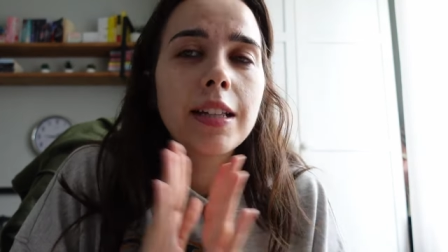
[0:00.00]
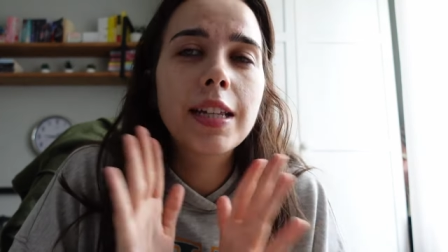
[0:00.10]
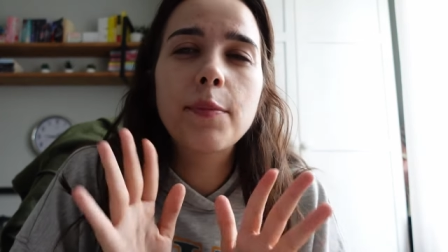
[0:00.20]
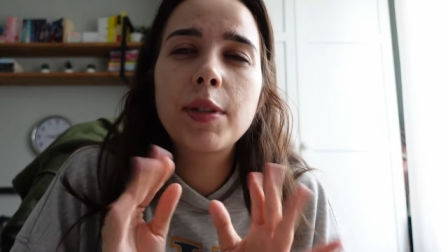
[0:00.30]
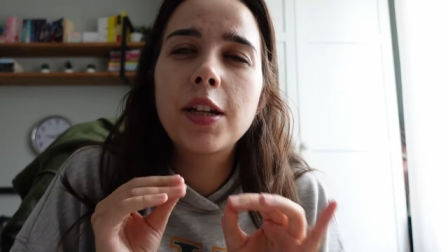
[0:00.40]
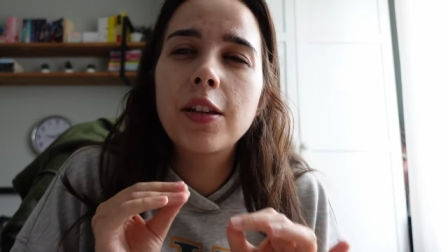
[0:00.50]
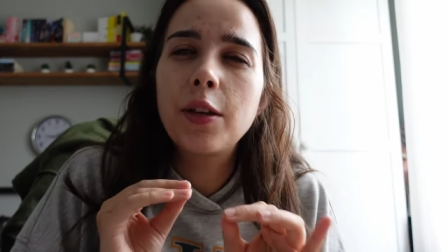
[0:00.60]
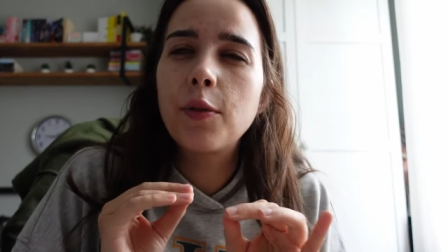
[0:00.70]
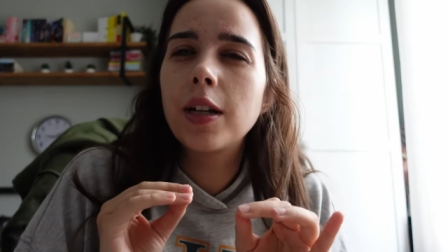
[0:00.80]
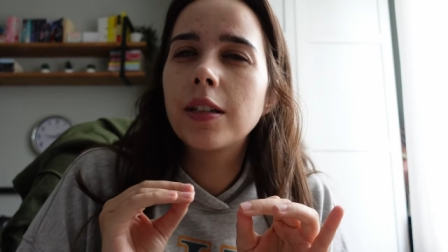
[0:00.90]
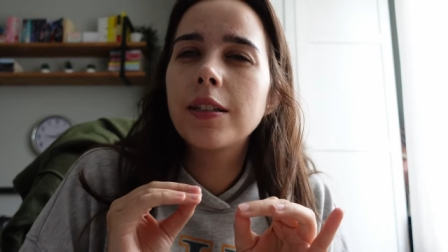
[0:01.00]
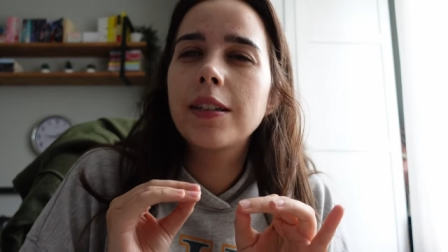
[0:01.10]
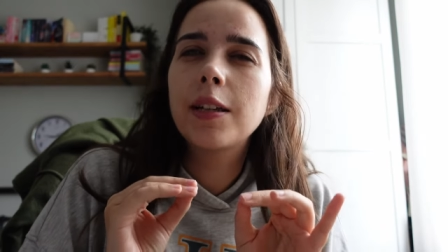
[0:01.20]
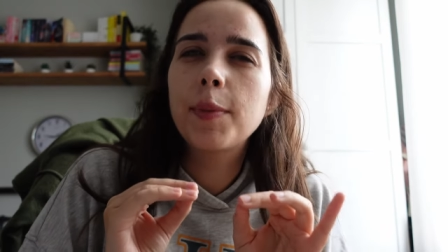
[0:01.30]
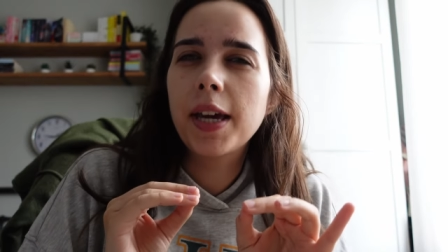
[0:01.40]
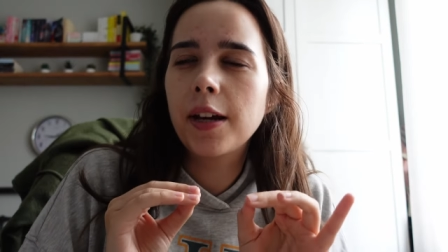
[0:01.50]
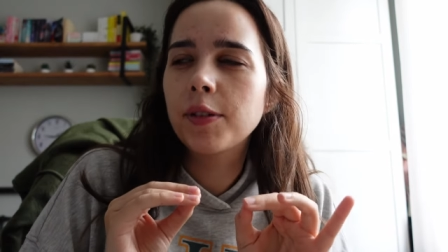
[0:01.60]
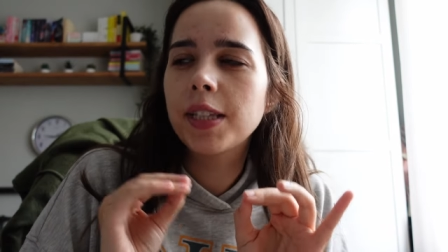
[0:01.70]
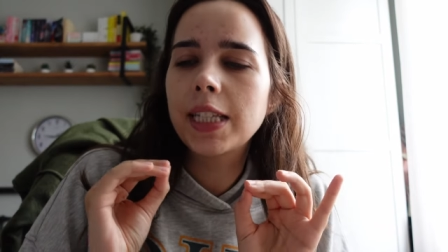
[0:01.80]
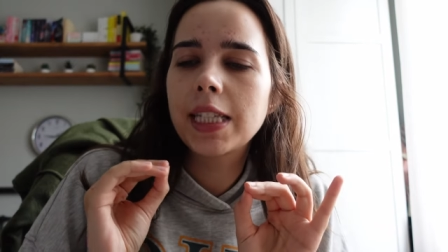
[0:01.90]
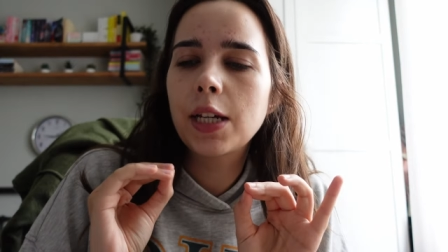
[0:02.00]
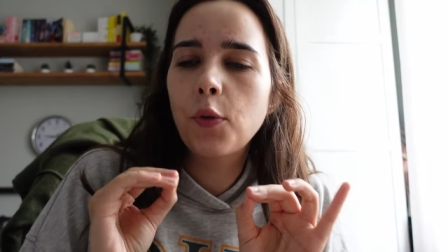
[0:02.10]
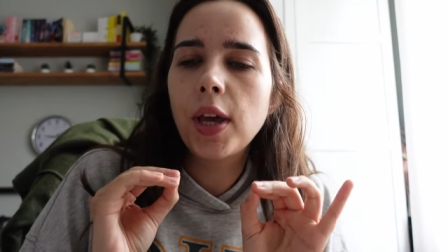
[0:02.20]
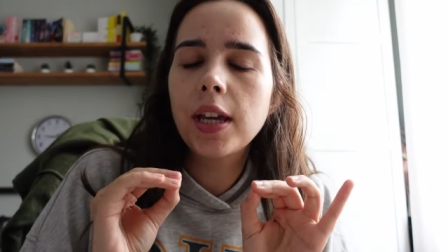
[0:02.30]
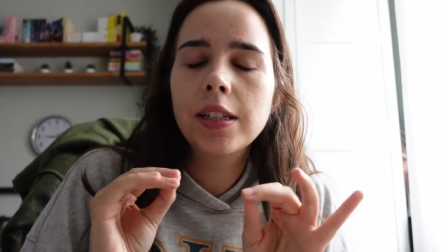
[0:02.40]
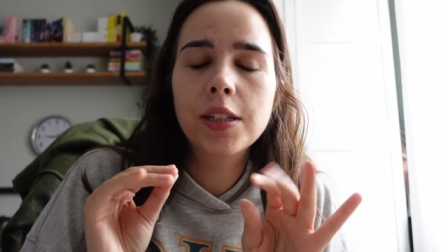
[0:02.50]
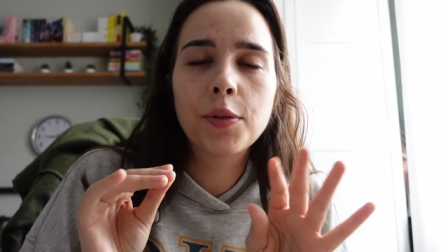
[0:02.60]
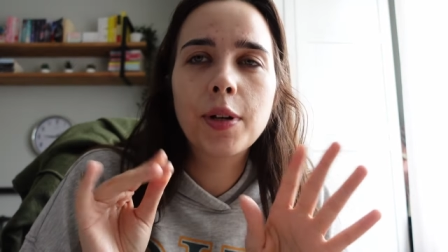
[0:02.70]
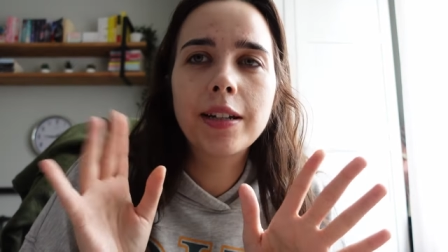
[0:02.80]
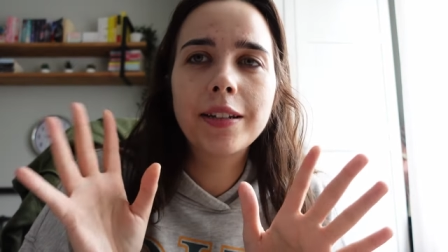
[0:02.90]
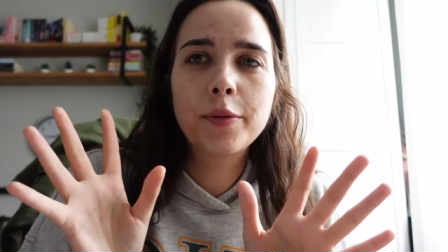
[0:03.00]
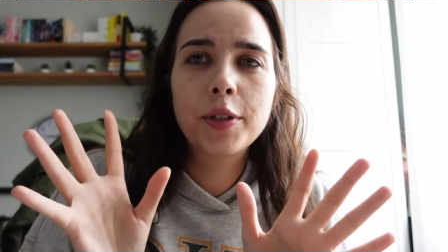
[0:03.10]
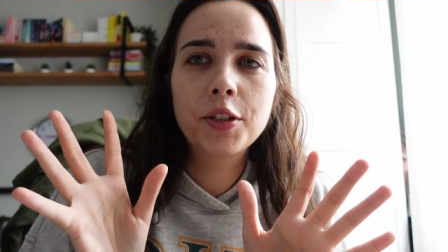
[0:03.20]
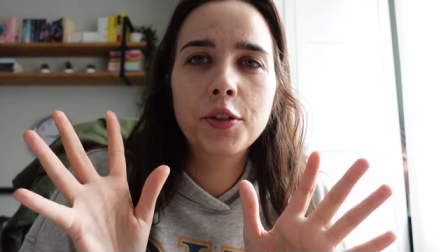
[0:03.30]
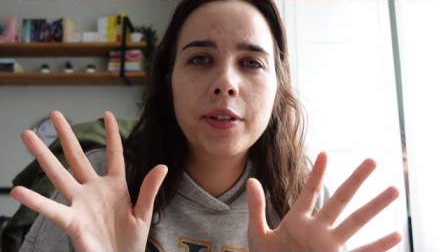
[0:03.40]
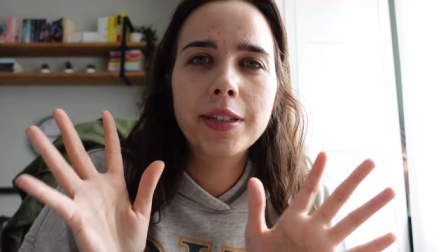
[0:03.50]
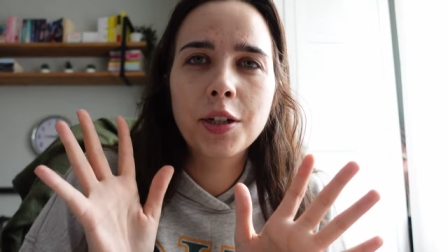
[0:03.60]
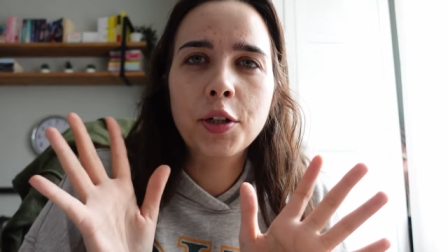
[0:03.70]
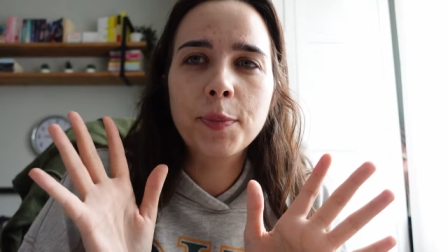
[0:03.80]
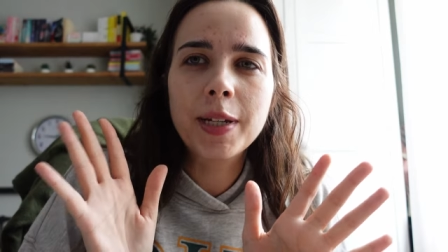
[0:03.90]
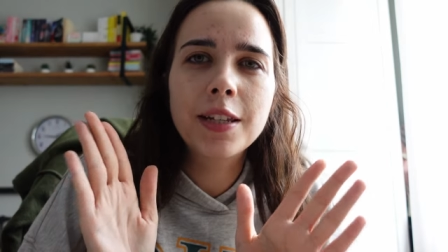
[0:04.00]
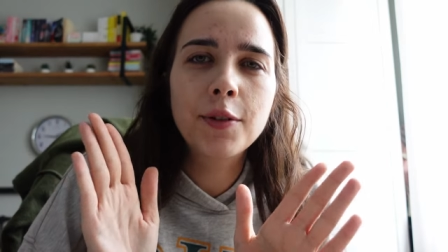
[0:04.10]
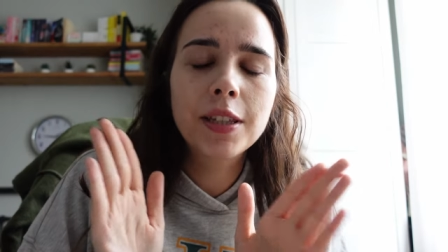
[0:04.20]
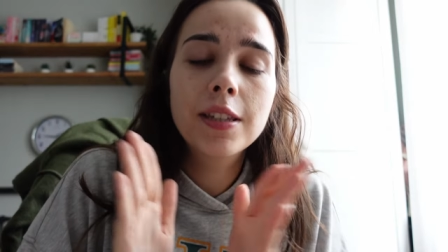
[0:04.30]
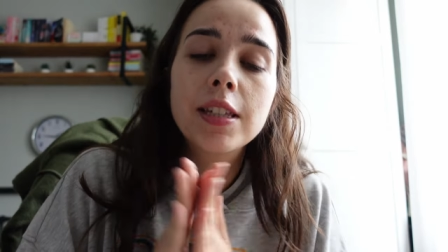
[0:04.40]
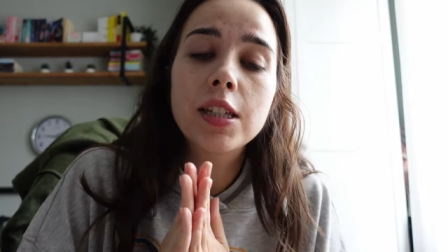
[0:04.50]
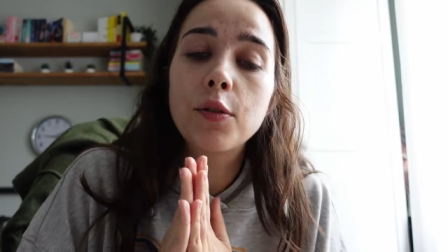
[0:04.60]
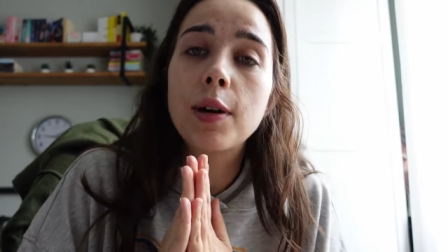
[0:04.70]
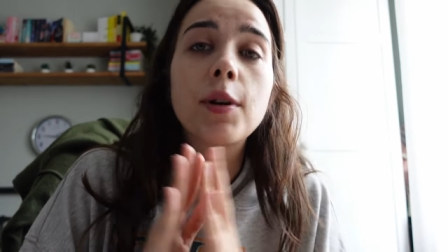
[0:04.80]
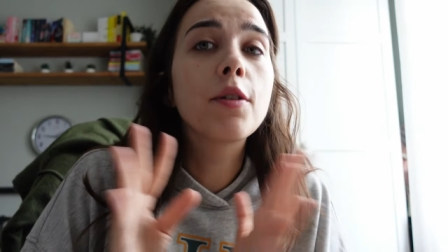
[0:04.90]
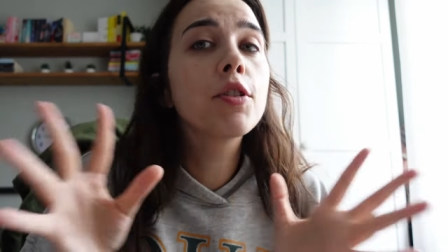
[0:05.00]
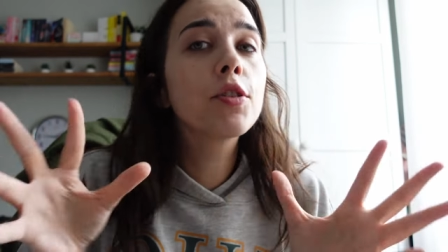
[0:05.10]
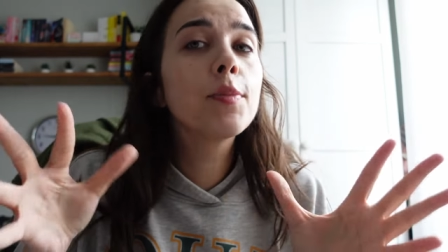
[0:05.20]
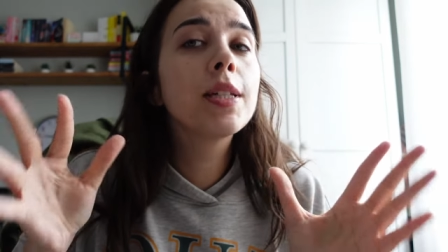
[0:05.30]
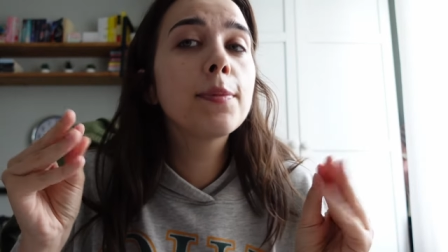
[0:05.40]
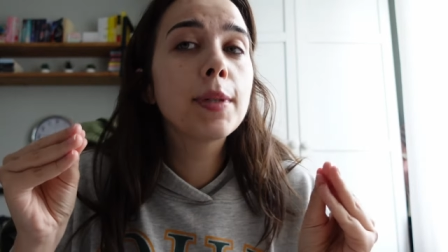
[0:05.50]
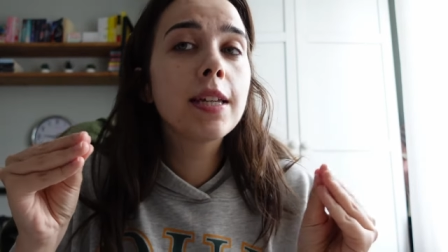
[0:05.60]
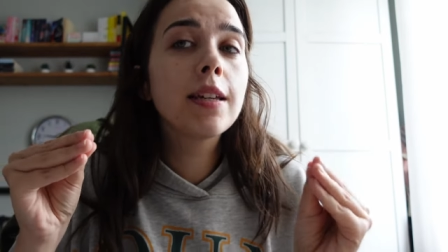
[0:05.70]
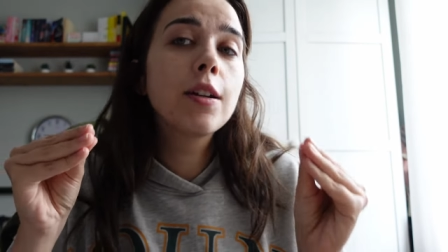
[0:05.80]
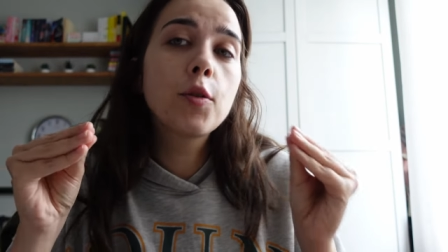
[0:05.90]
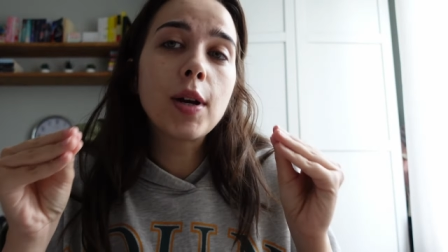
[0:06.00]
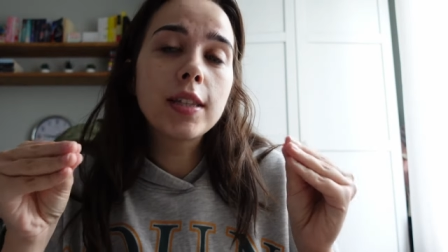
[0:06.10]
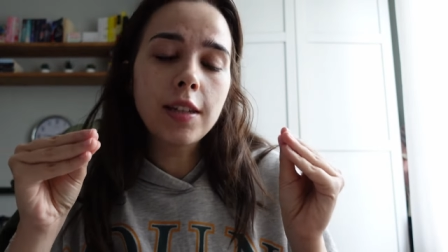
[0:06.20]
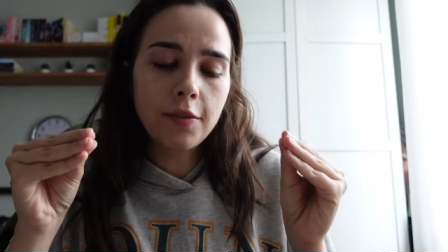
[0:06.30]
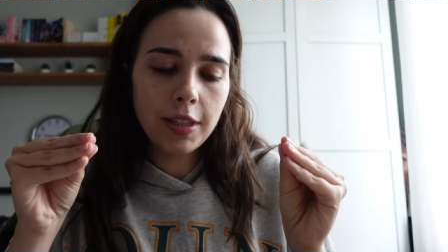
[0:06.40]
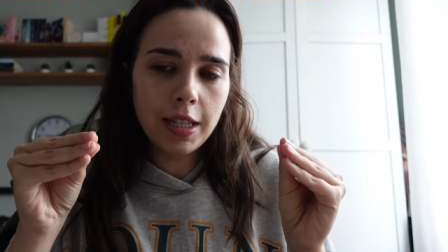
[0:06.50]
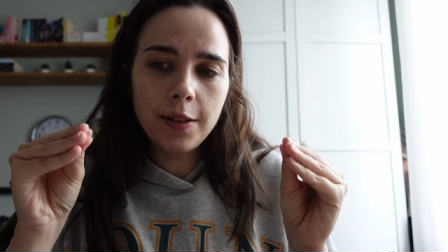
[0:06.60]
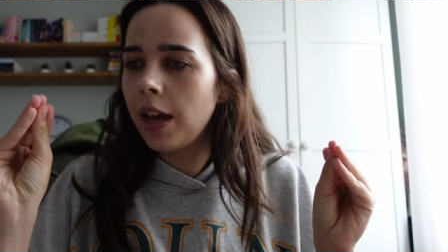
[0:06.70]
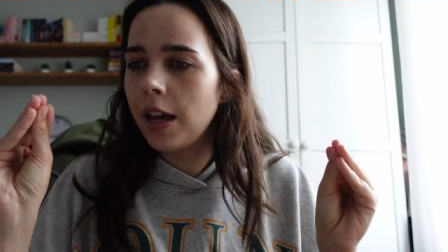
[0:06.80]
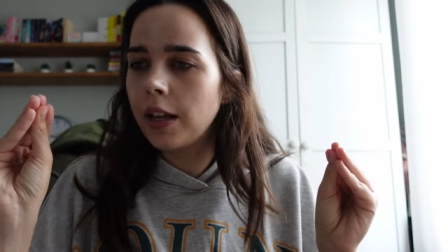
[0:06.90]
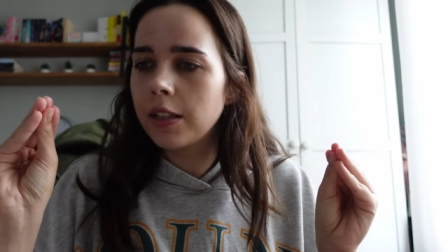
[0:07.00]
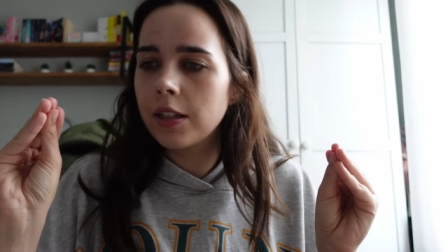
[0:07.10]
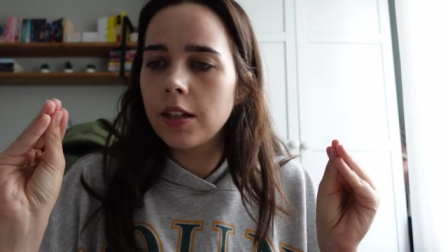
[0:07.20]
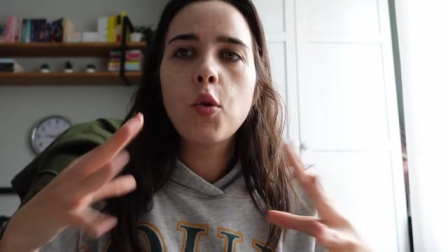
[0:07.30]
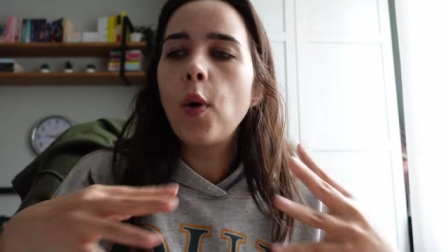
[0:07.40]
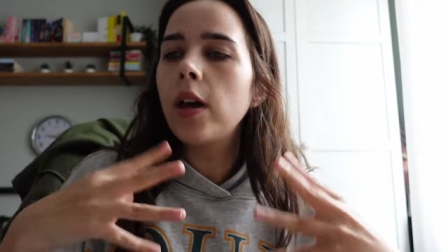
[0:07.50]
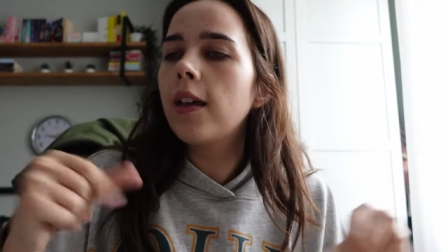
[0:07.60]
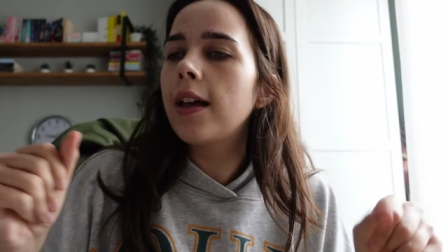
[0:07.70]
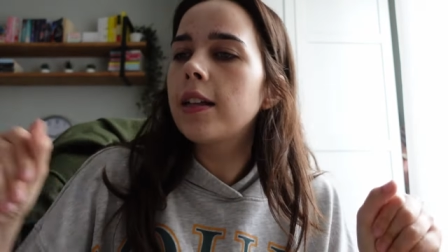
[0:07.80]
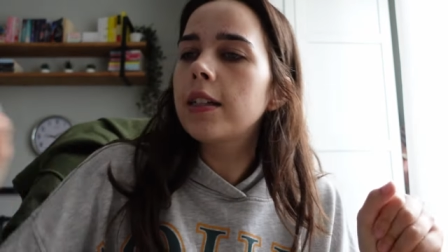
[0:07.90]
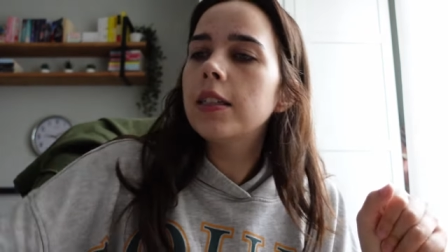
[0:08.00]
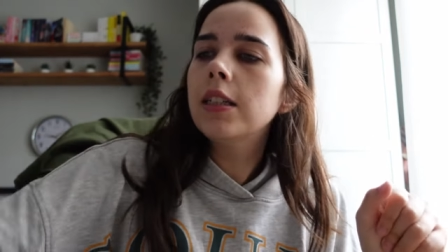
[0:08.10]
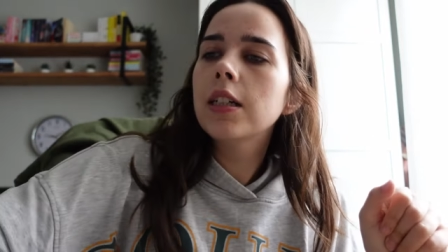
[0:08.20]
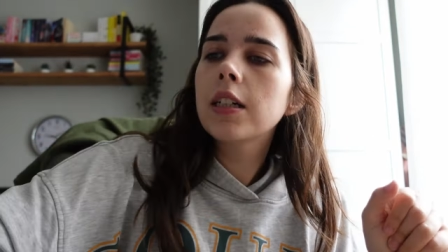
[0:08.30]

and I'm the only one in my house that's awake, so I don't want to disturb anyone, so I'm going to be speaking quite softly. And while I'll